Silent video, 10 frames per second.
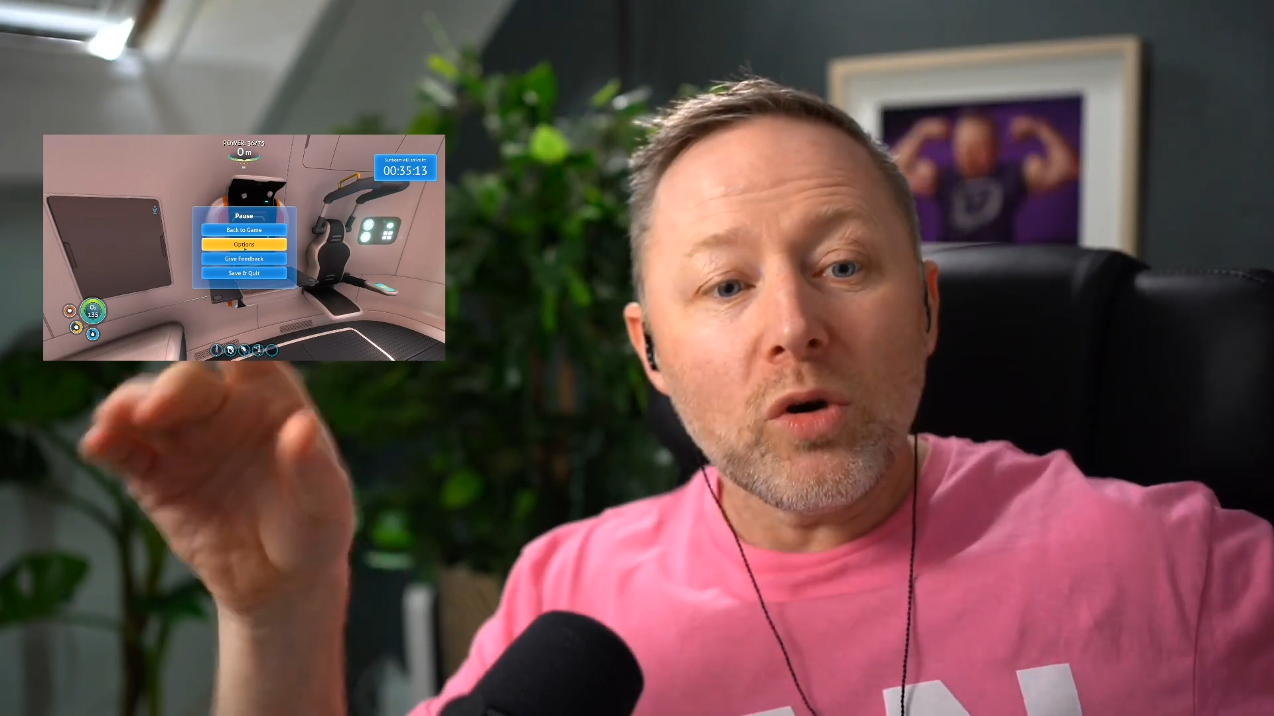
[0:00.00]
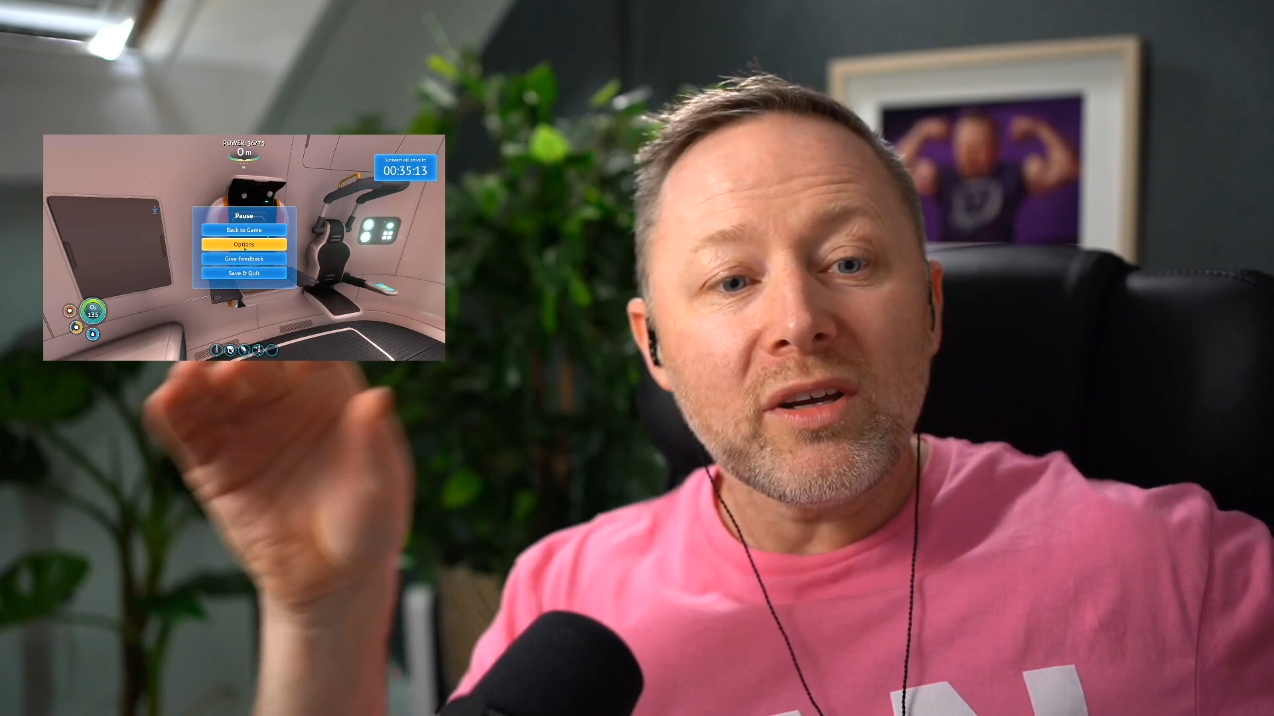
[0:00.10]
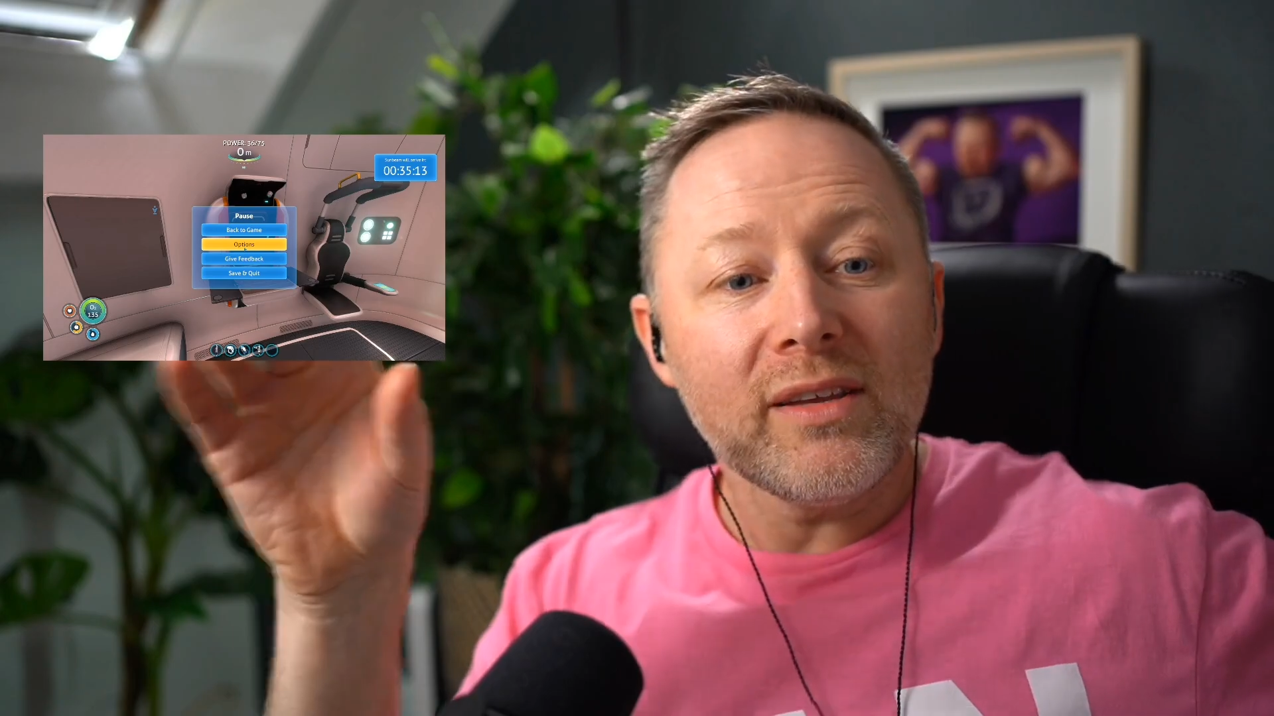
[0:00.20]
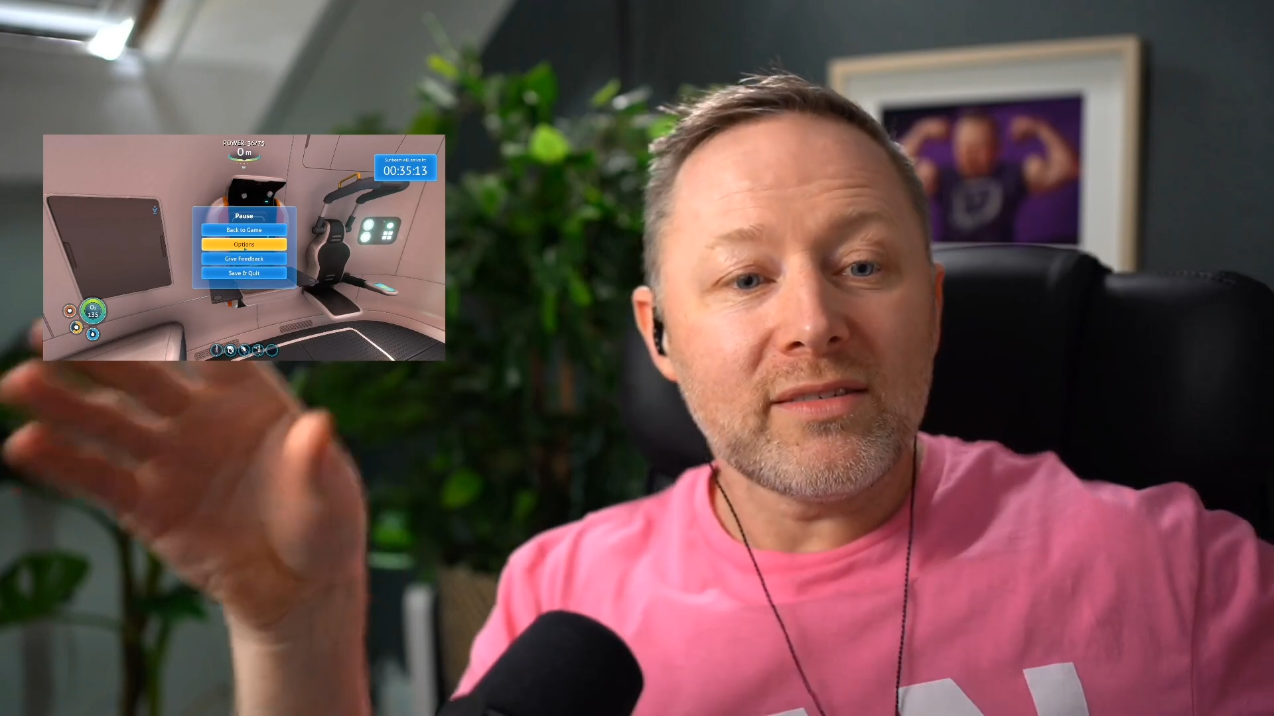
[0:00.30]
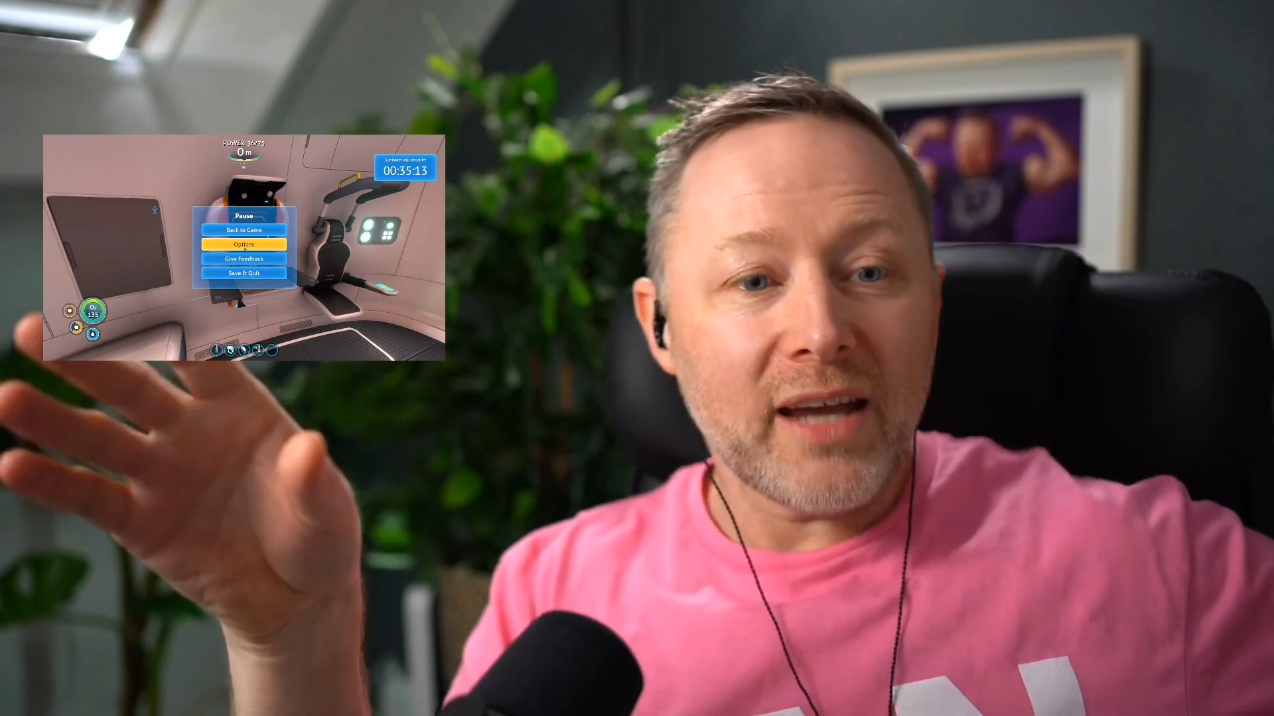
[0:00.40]

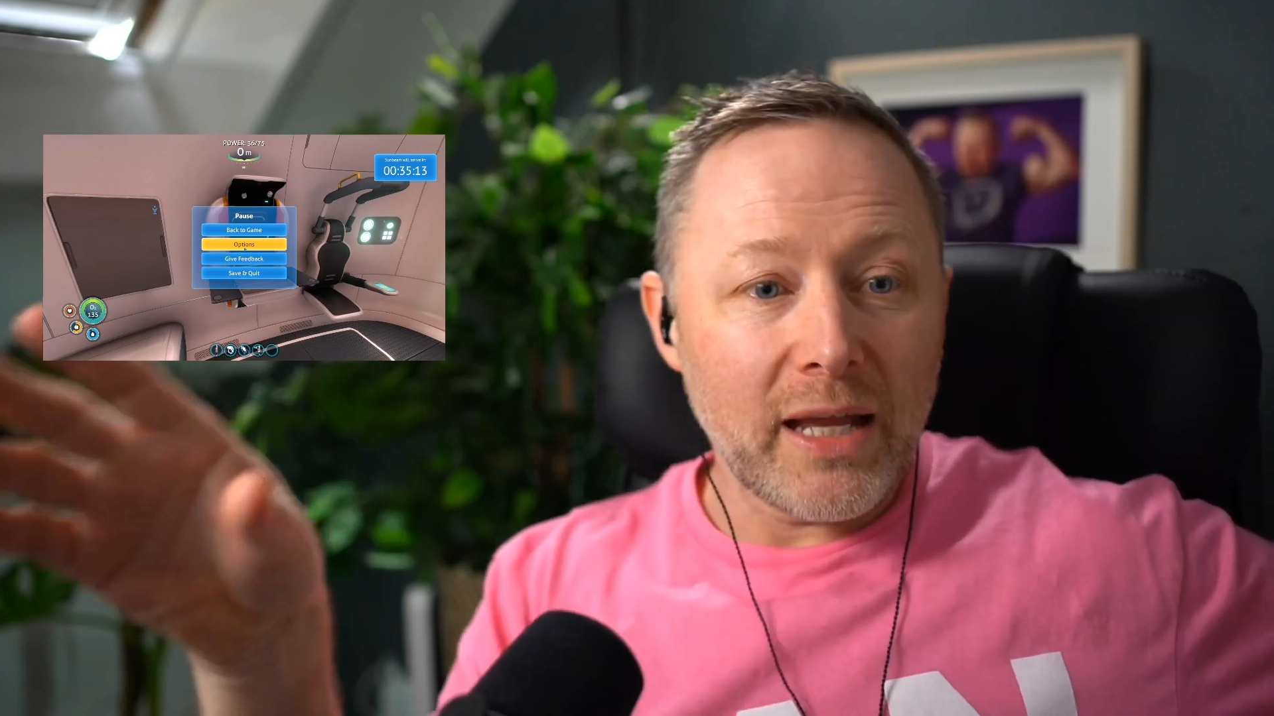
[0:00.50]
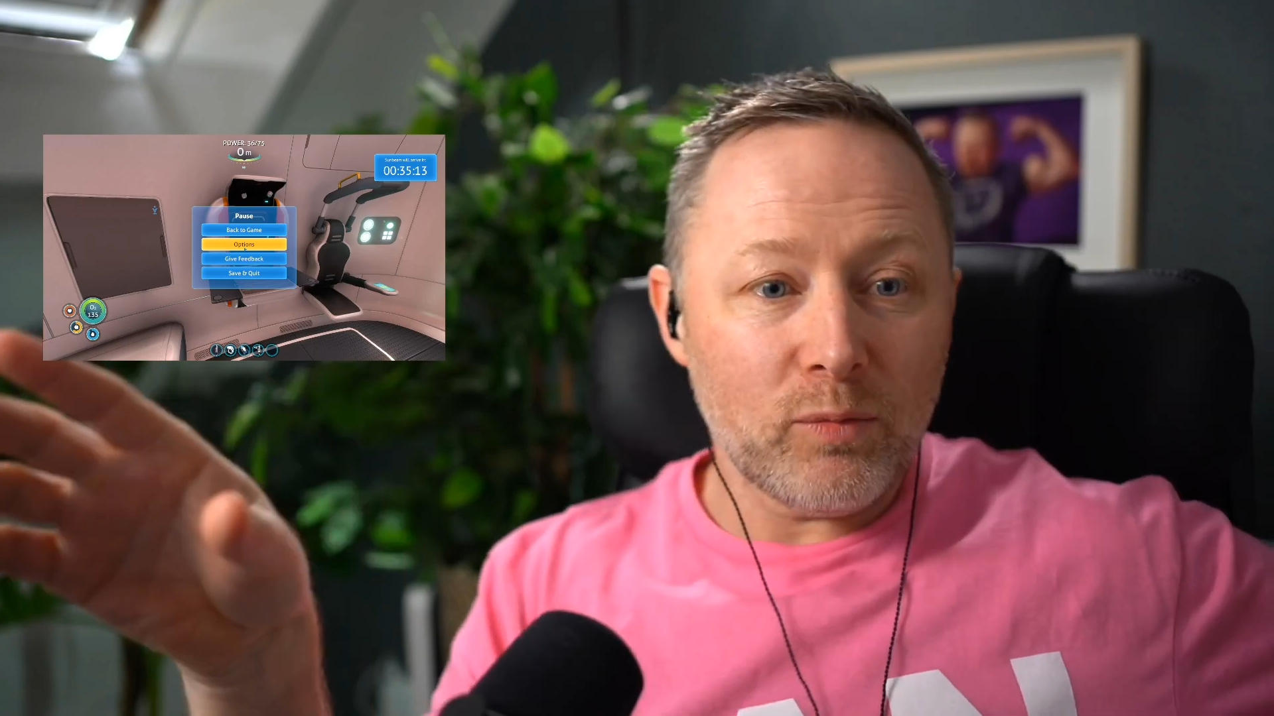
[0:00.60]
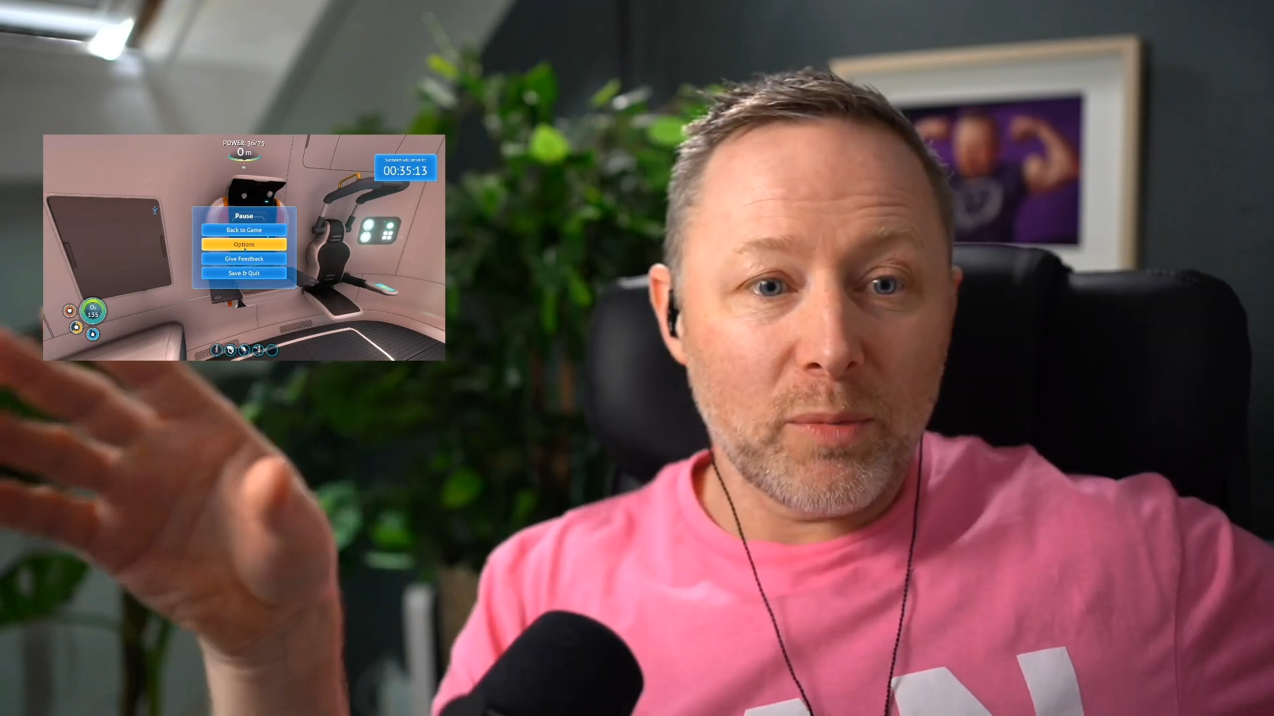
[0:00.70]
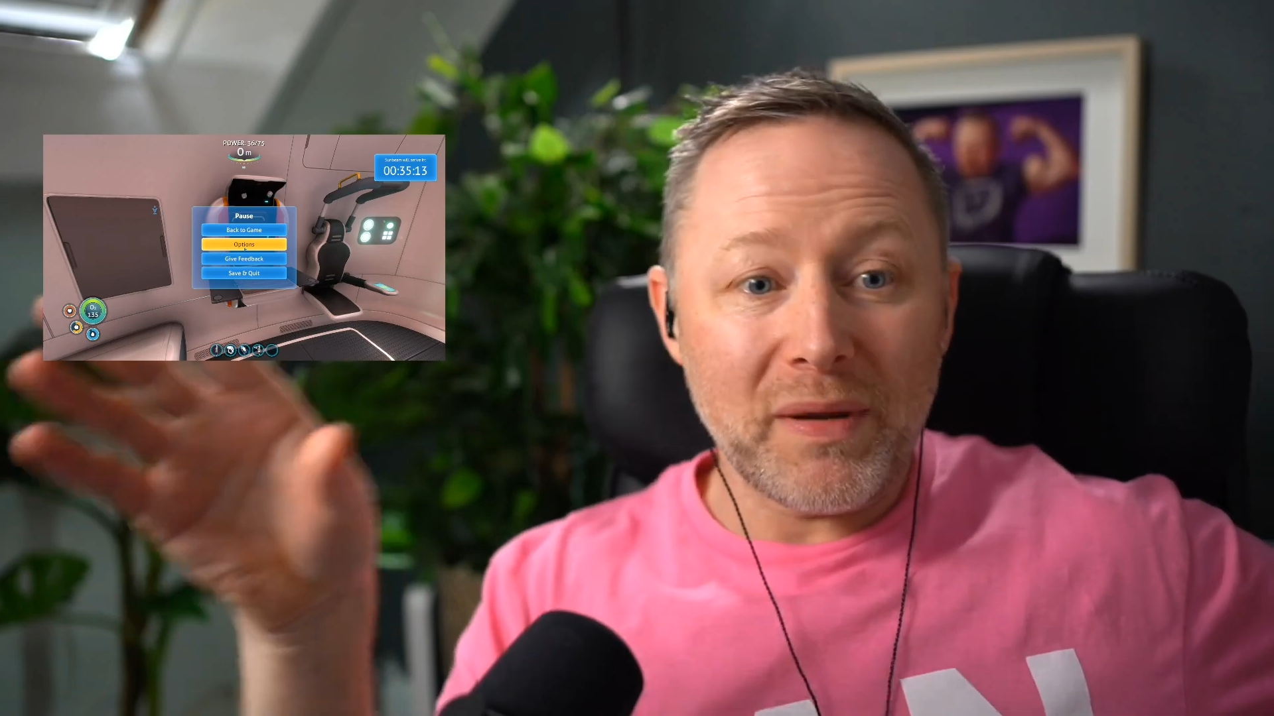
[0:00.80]
content with